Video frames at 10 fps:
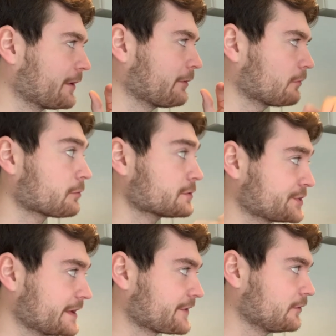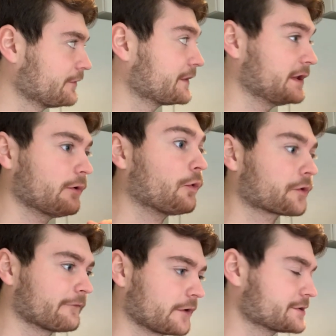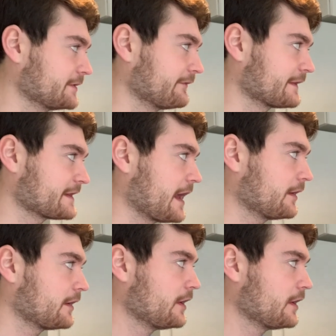when I originally sold the older version of the set.